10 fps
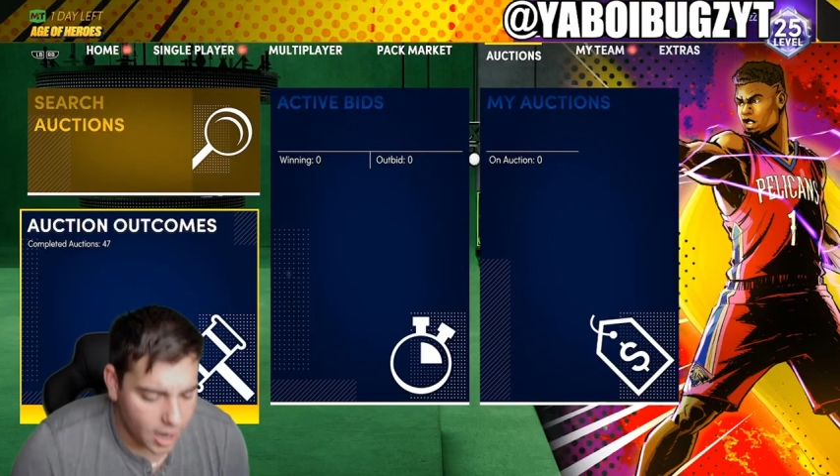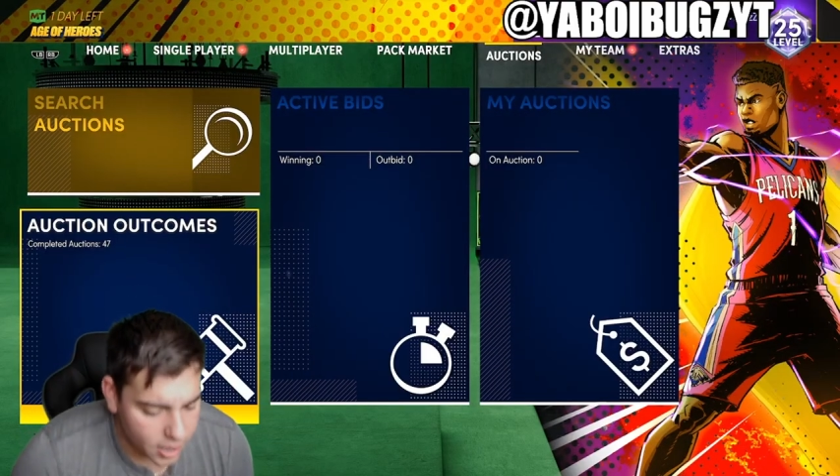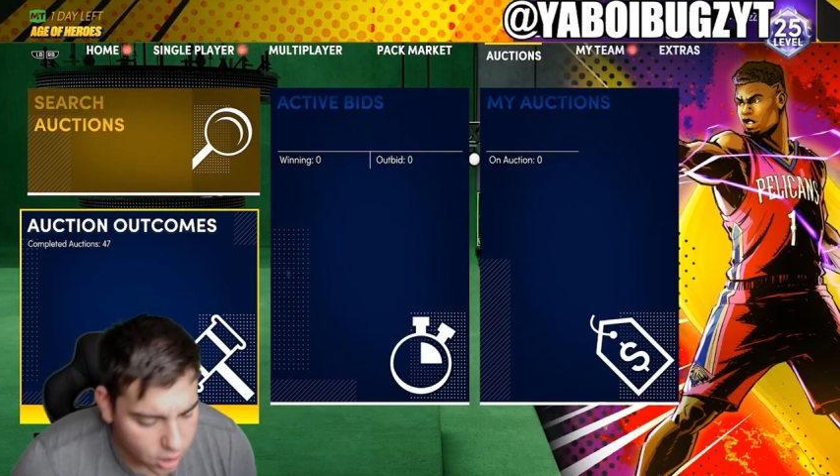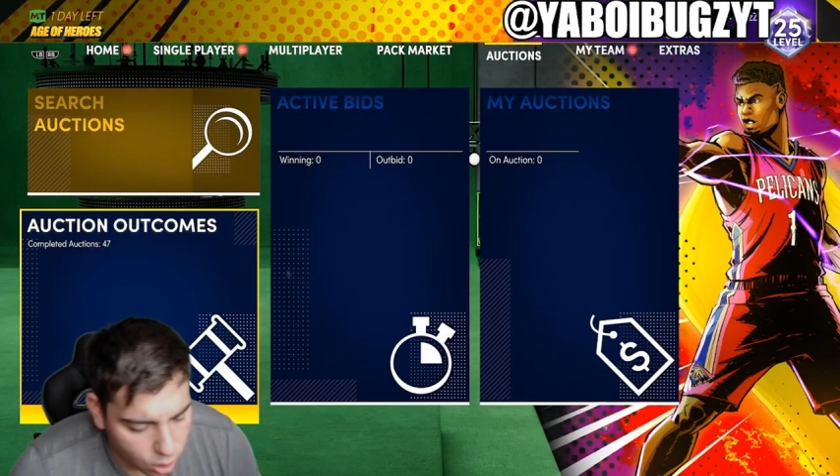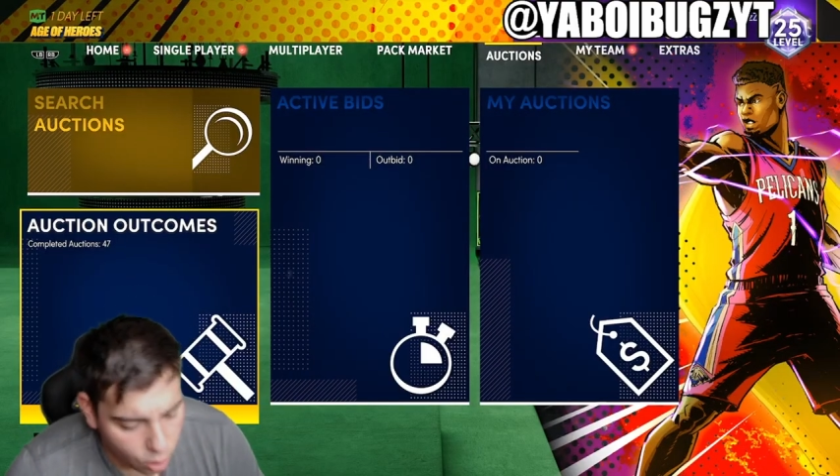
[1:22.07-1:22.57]
I'm
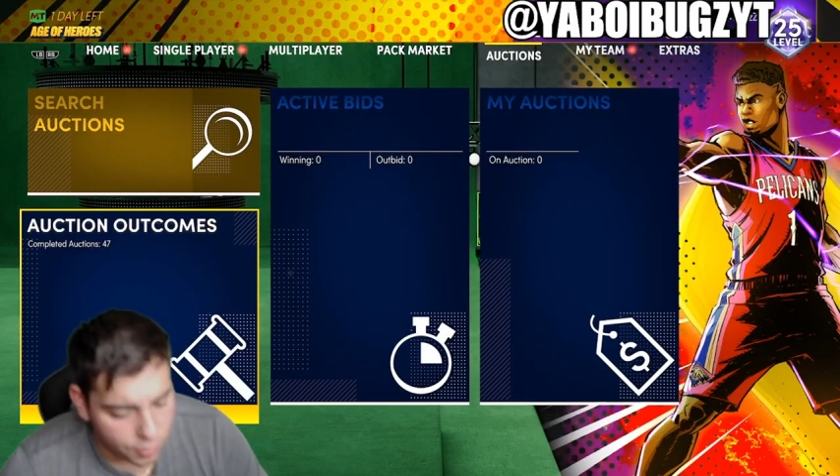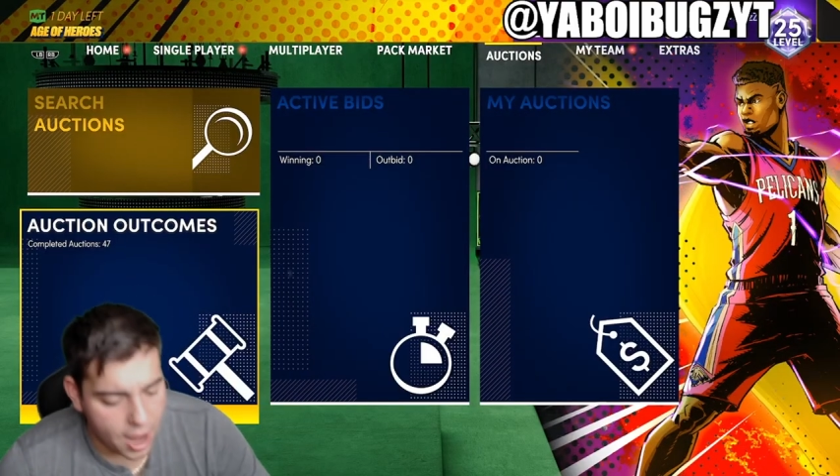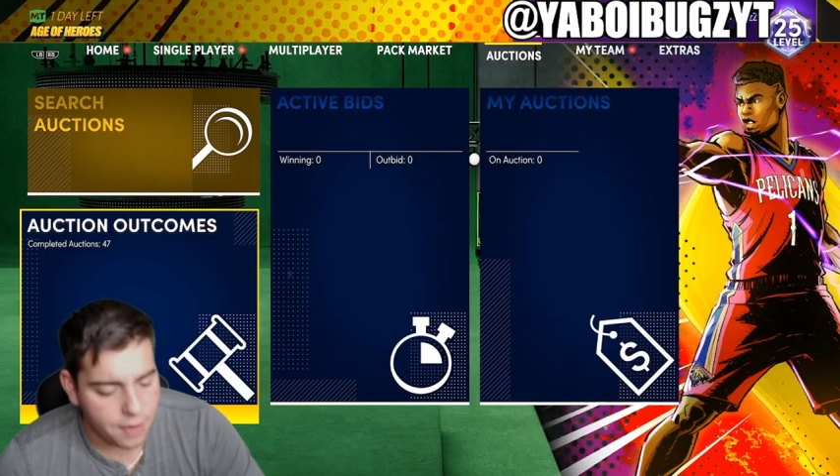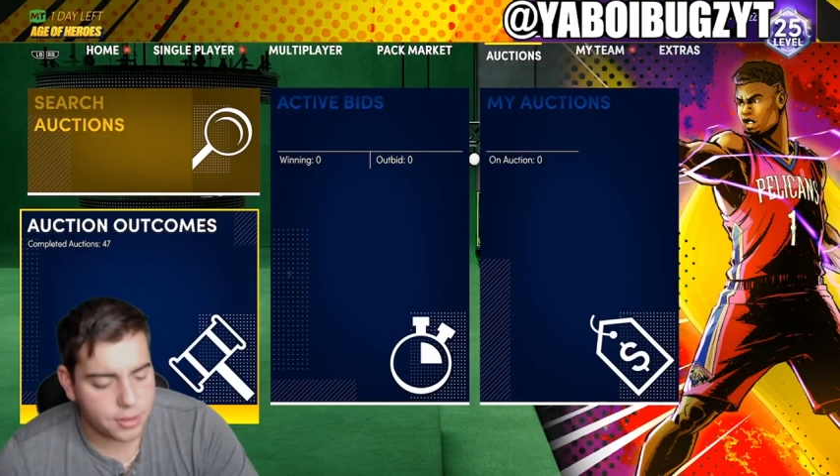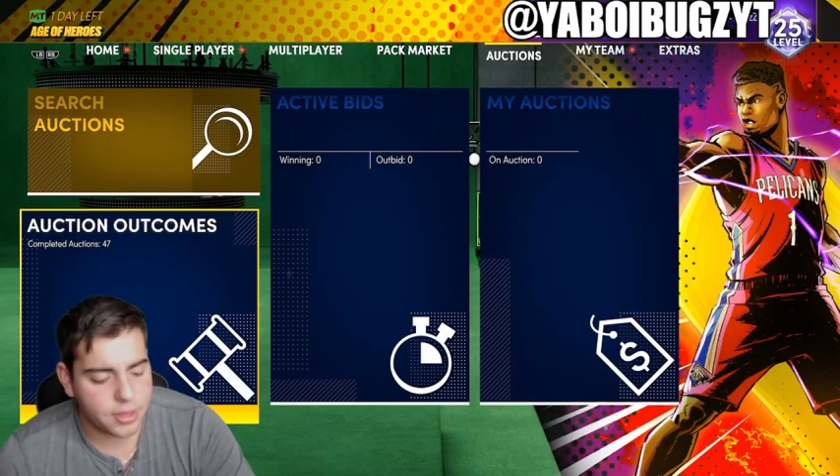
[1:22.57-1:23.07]
gonna go over
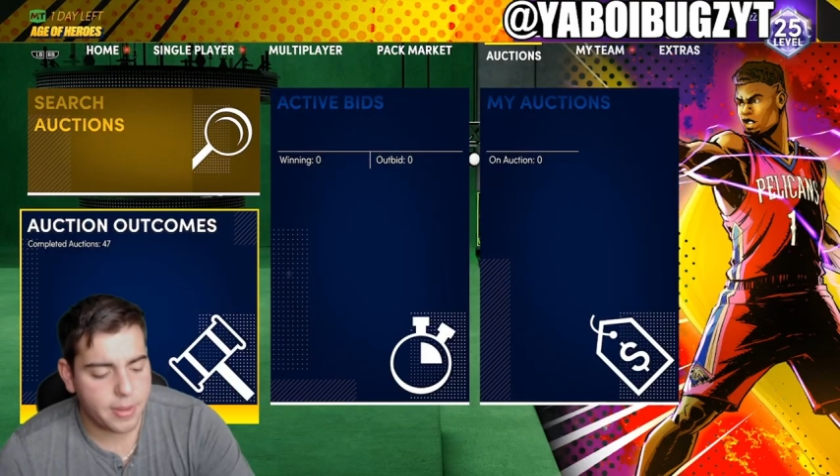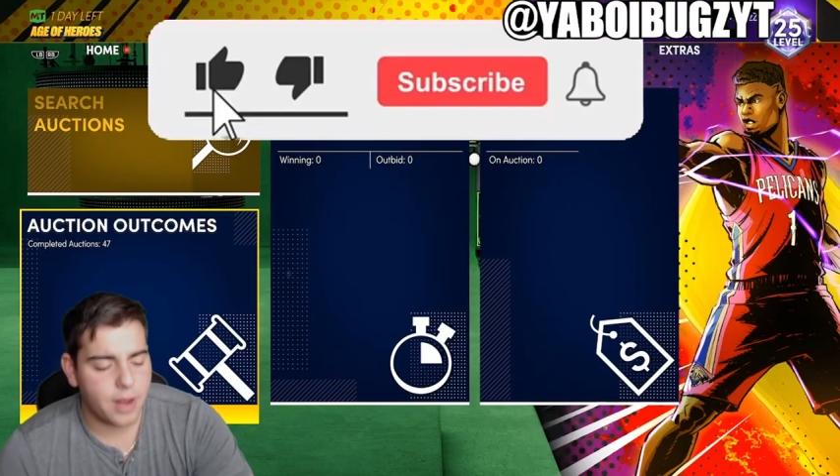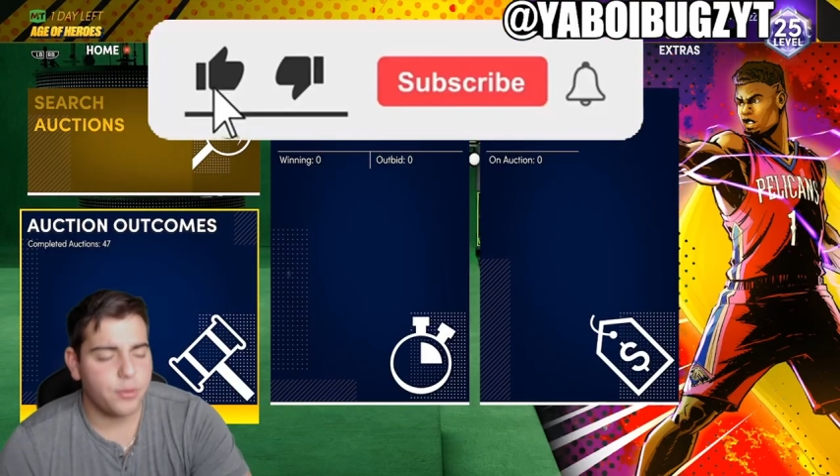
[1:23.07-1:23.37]
everything, man.